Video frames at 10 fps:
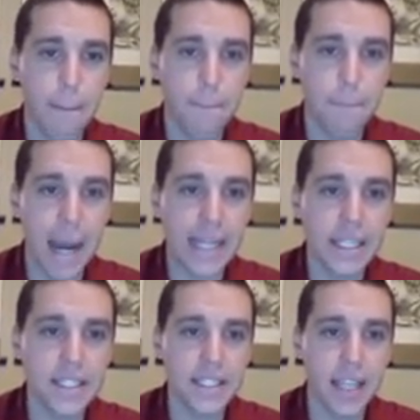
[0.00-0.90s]

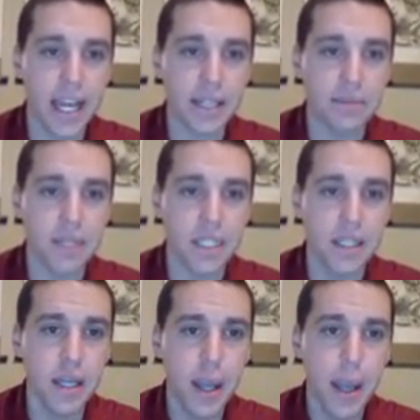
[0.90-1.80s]
minus
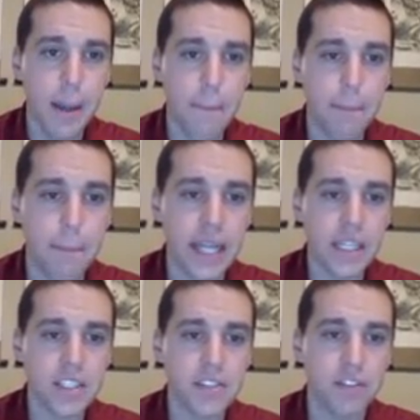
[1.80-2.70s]
9b
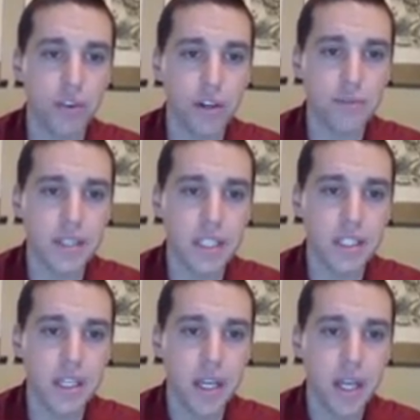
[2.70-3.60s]
minus 4b